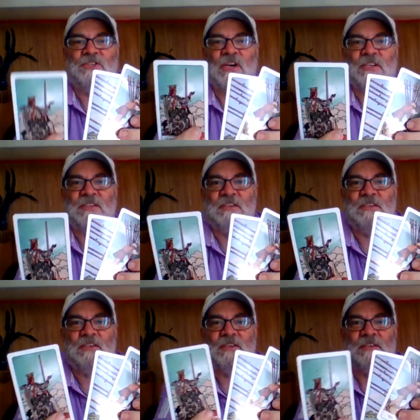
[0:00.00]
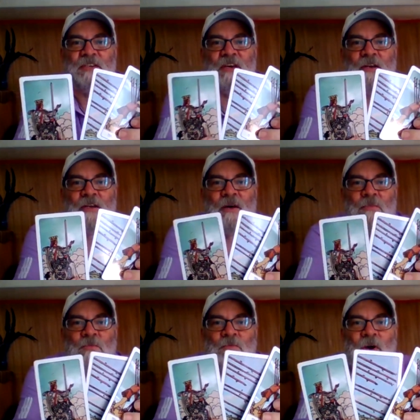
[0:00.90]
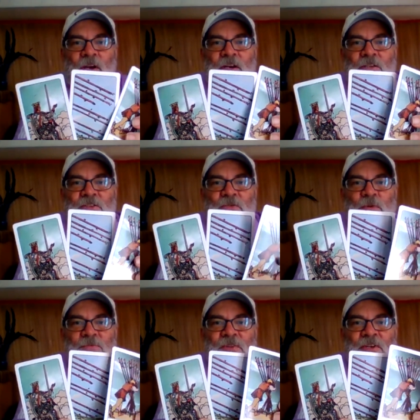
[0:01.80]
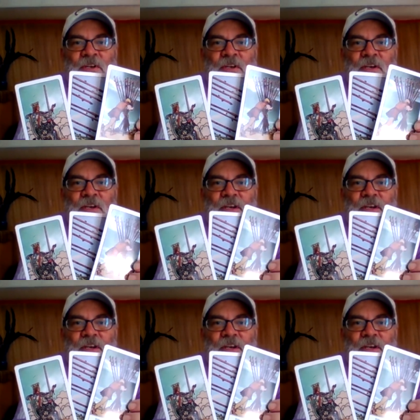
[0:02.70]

justice is going to come right in swiftly,